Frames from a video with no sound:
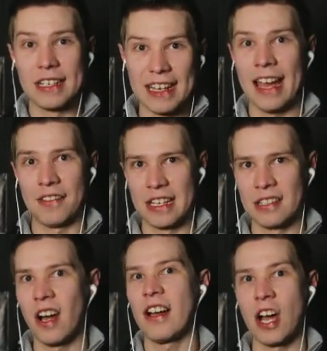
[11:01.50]
down the
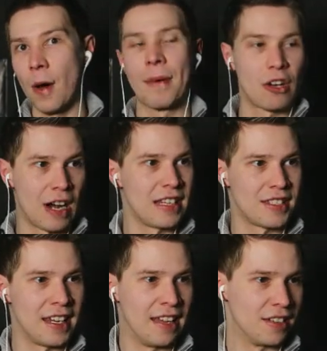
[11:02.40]
entire upper
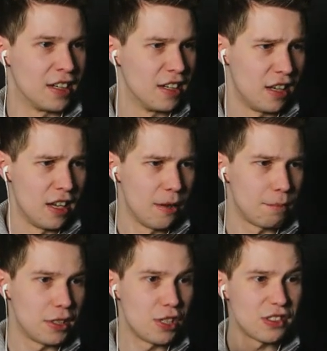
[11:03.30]
grandstand.
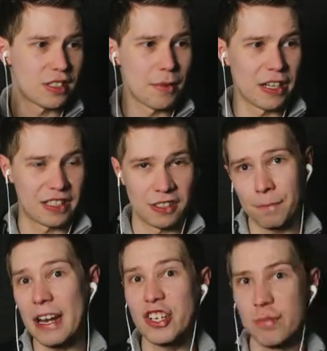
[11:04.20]
But using something like a
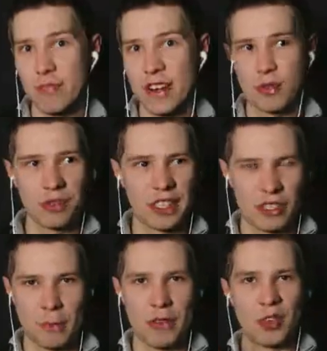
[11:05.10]
suspension bridge will
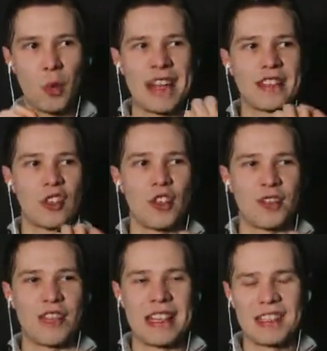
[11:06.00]
distribute the weight
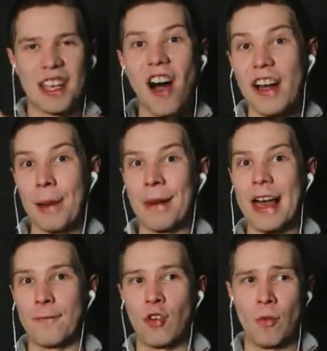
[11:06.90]
across the entire
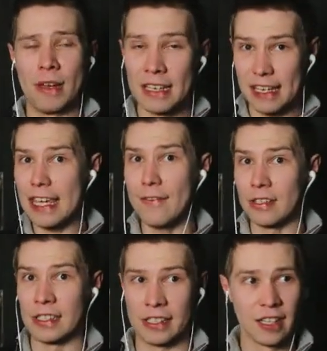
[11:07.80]
platform
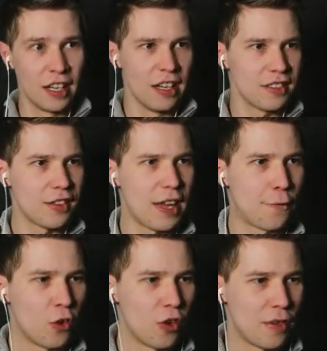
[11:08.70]
evenly. So
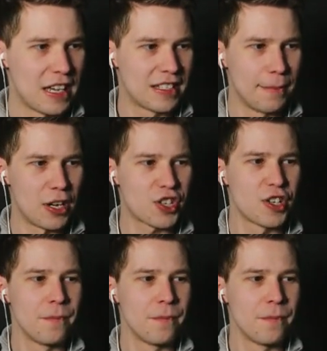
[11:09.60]
therefore, it's a much